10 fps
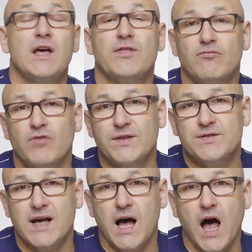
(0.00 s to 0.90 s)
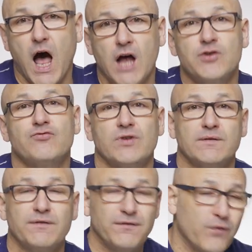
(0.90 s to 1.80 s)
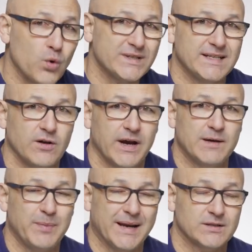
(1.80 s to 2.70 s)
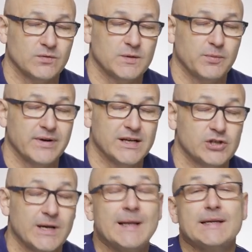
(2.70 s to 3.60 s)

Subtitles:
that runs at 149 pixels per inch.